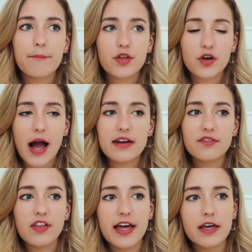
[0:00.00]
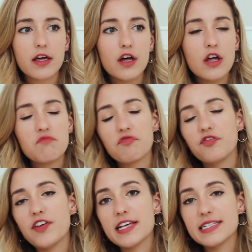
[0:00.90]
they're kind of like
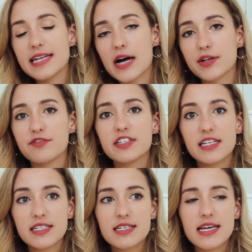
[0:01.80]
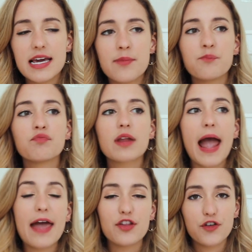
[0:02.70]
phasing out of Disney
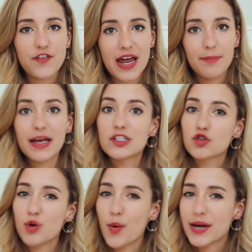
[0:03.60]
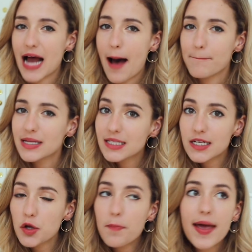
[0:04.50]
and their fan base growing up a
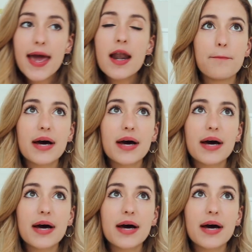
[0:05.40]
little bit.